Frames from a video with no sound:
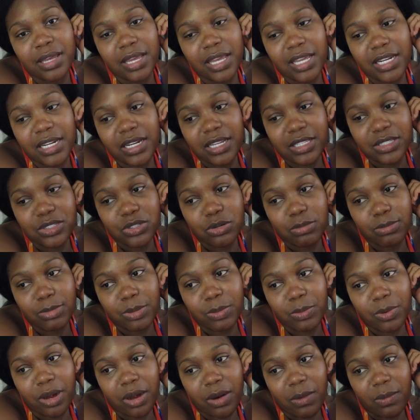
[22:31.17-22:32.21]
And they told me
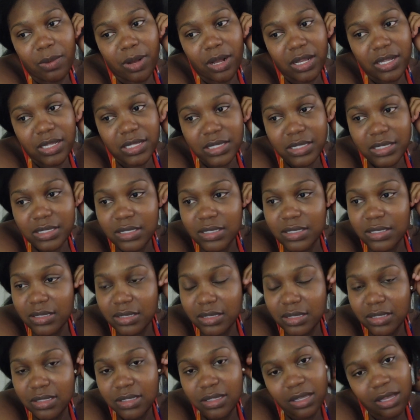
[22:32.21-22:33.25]
where it was,
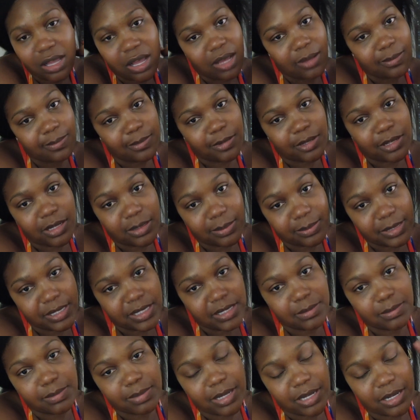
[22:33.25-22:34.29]

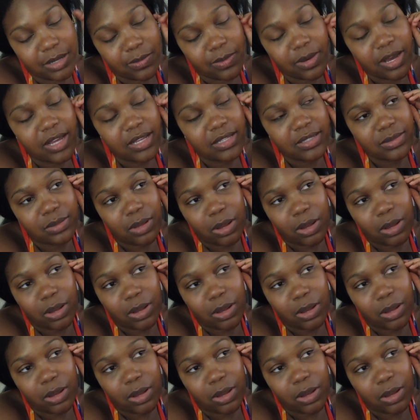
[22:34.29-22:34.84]
opposite Pennywise.